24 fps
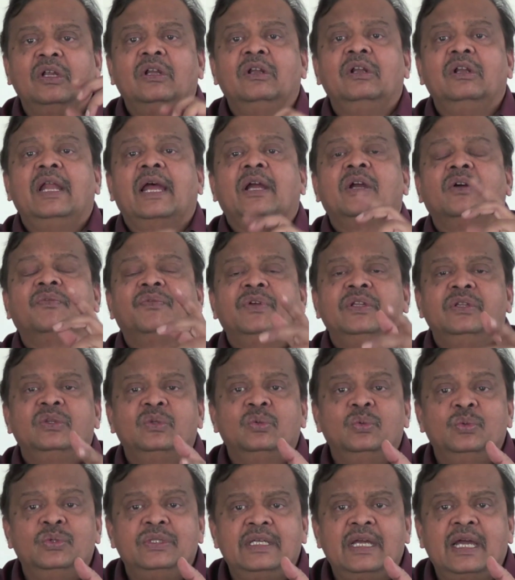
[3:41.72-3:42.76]
lack of
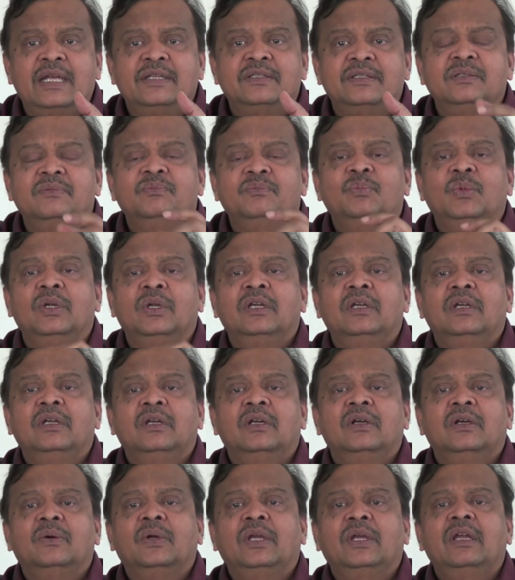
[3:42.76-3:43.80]
enthusiasm,
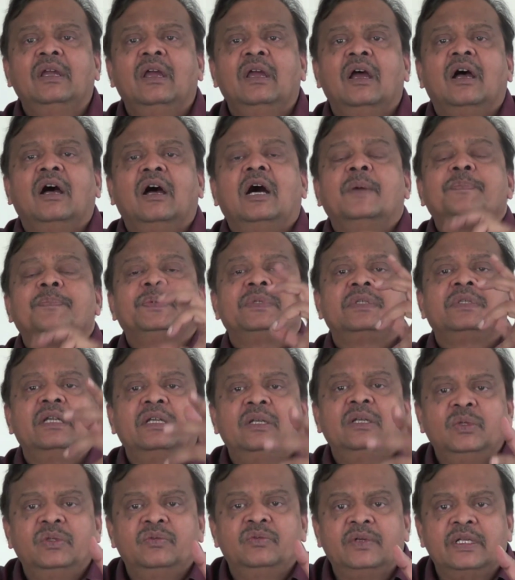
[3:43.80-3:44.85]
okay,
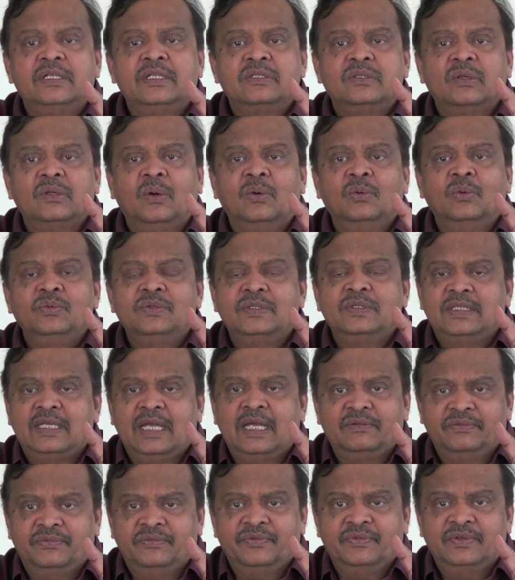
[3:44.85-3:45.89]
upset with one's own
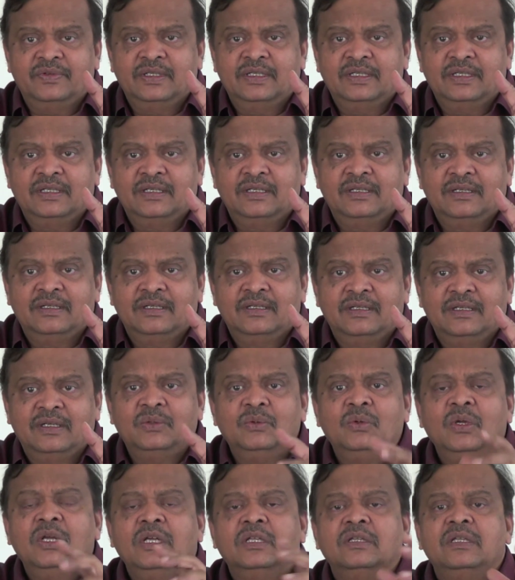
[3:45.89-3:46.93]
self.
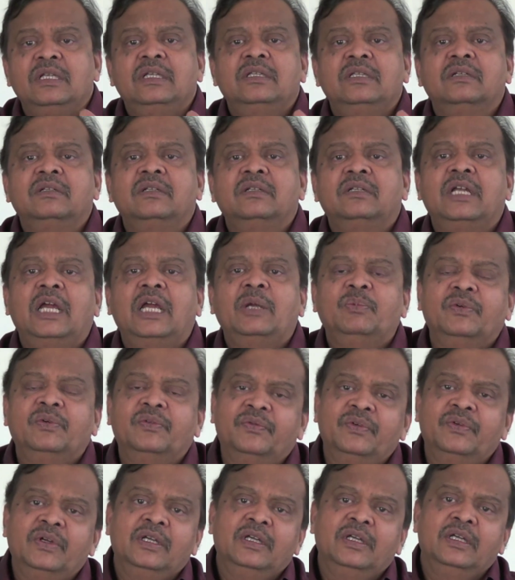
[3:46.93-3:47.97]
These are the type
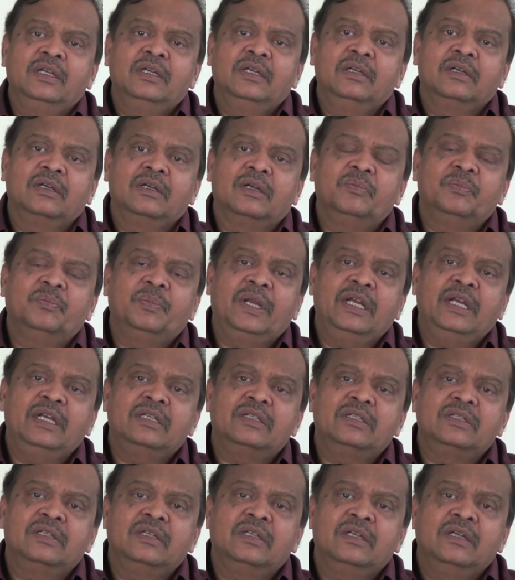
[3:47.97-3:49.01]
of
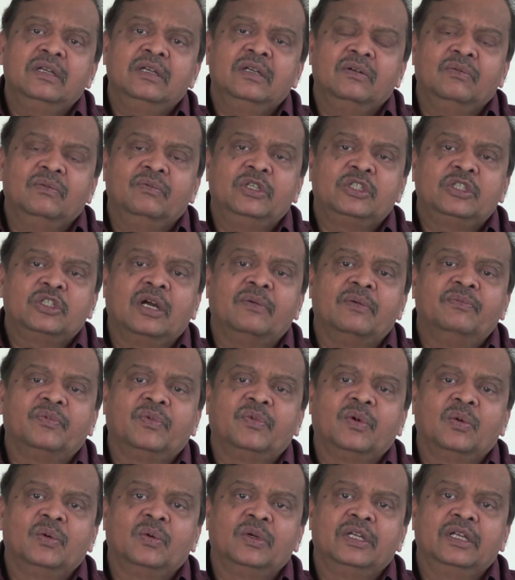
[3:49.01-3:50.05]
complaints which come
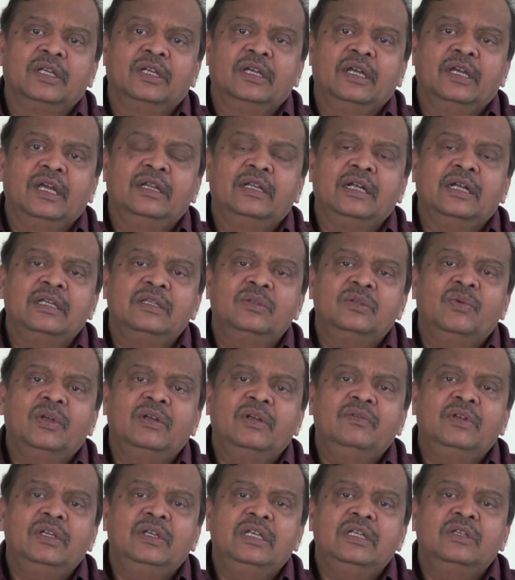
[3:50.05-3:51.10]
forward. And that is when
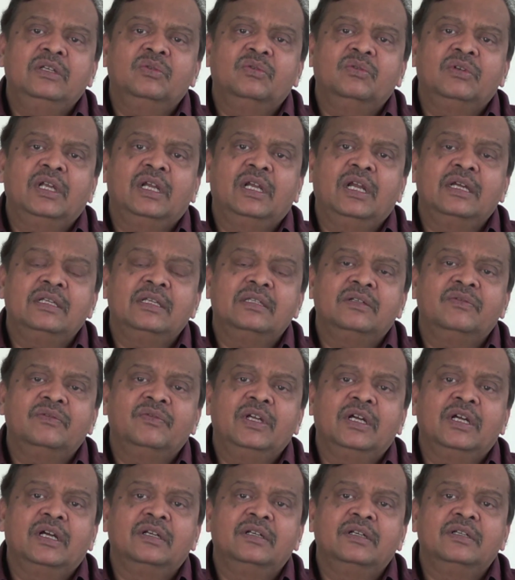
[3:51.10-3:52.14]
we need to realize that we
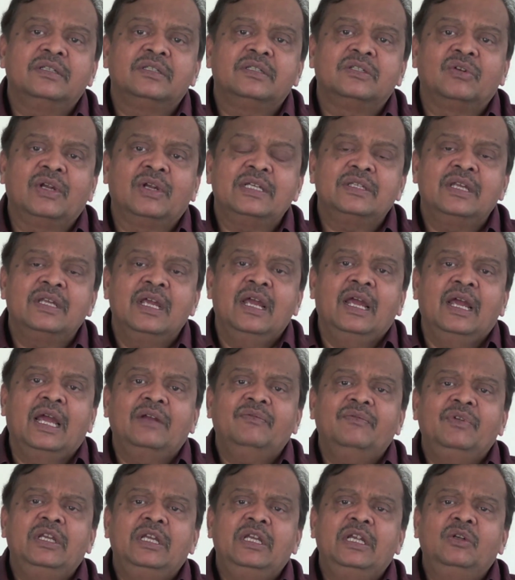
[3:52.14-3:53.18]
are under stress and
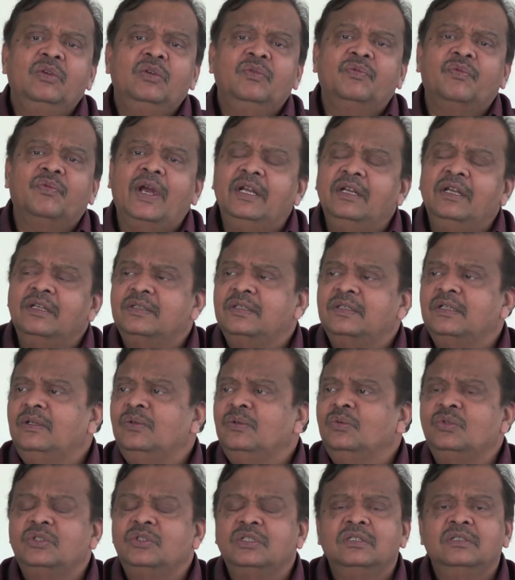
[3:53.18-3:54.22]
we need to find a
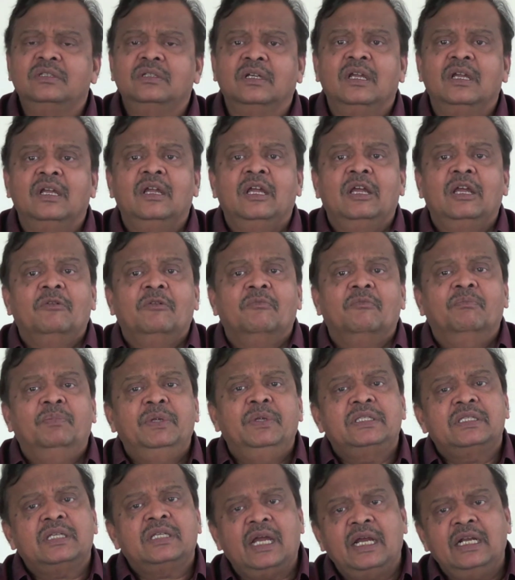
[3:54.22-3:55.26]
solution
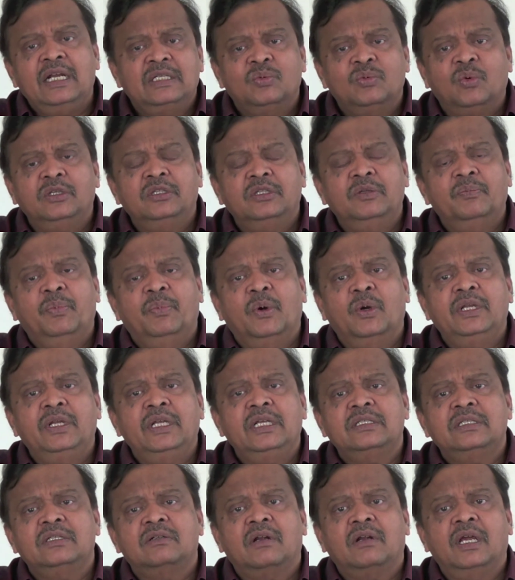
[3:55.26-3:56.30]
besides what the body
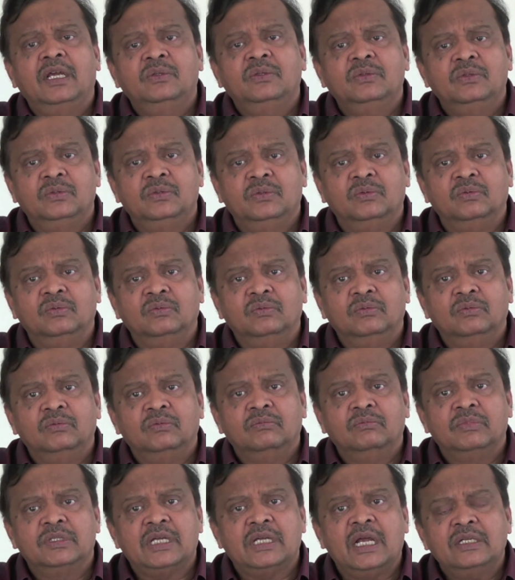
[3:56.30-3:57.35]
is trying to do.
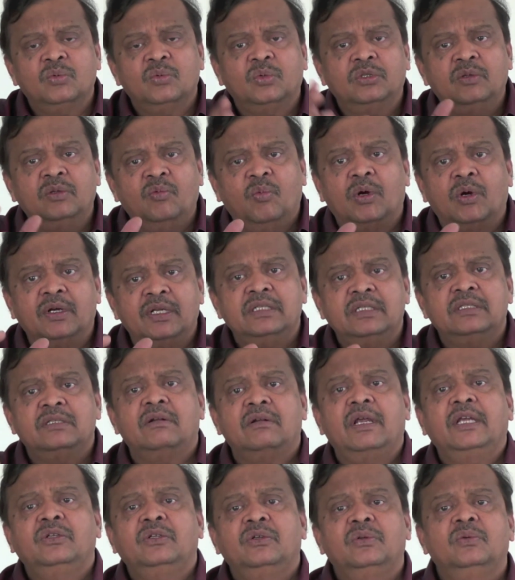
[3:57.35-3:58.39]
Besides what the body is
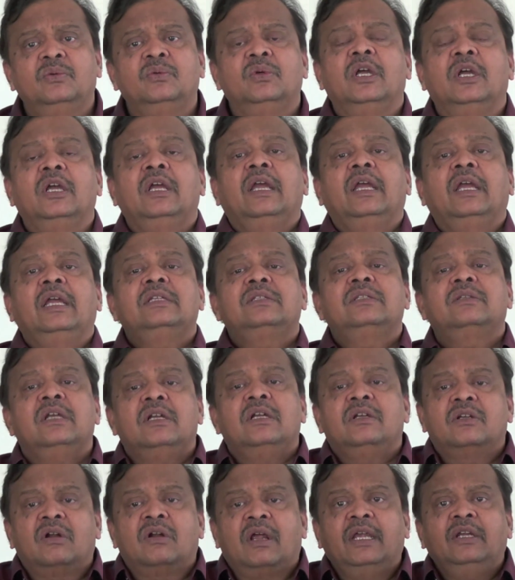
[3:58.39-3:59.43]
trying to do is
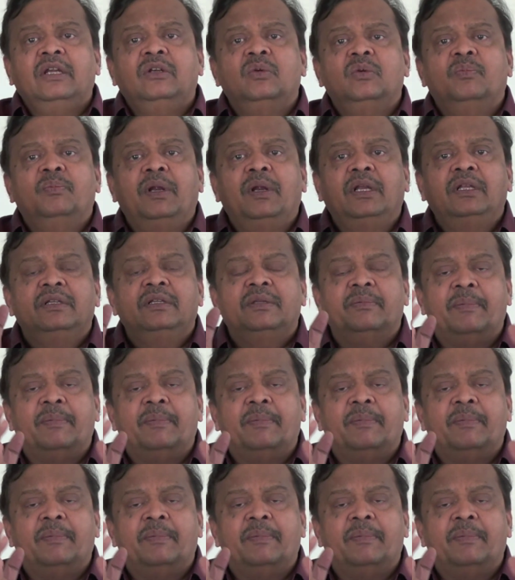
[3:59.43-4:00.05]
trying to bring the